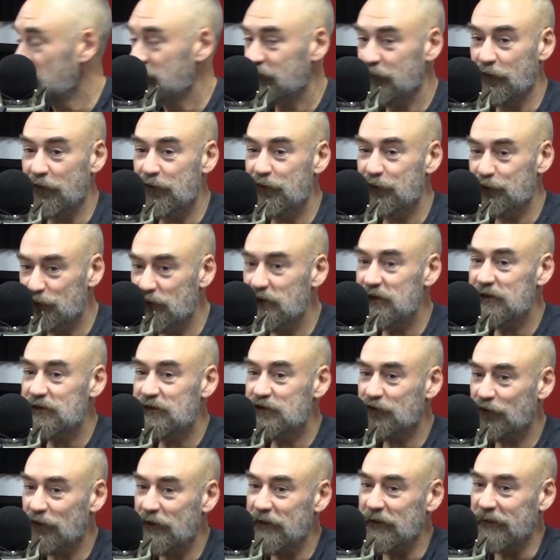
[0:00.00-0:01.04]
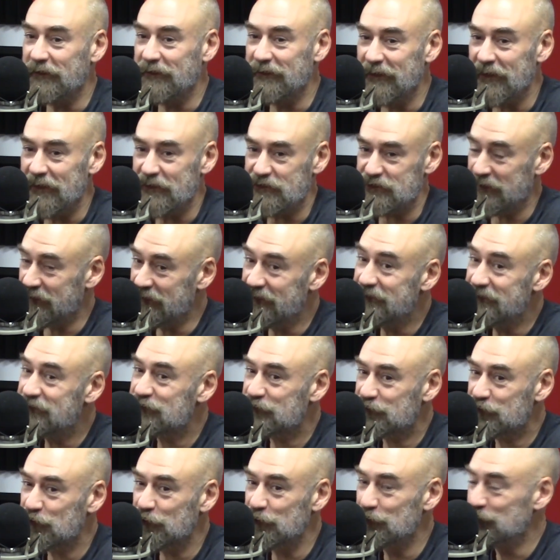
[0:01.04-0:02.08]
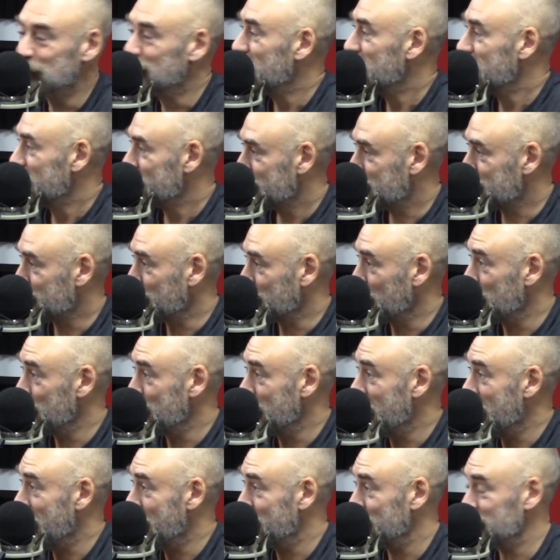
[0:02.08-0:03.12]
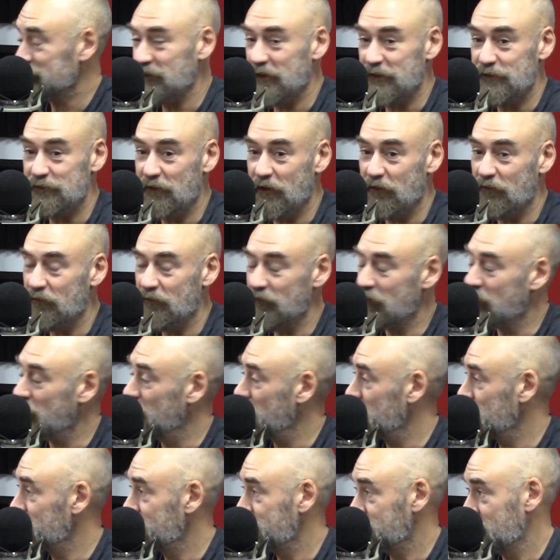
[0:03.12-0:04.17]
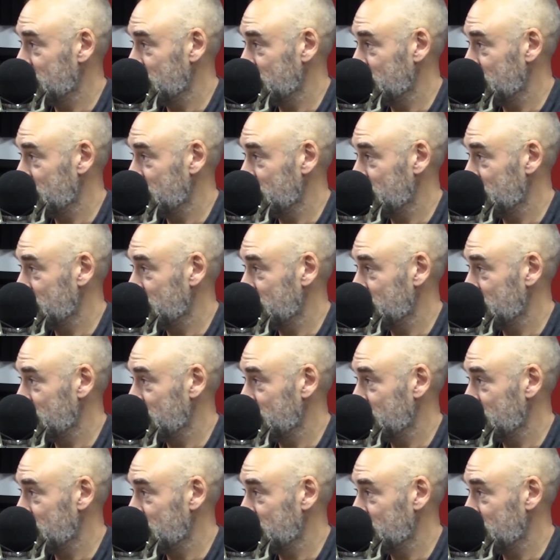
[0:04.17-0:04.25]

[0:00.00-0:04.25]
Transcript: There are 3 trailing legs, at least 2 thrown out, and you go, oh,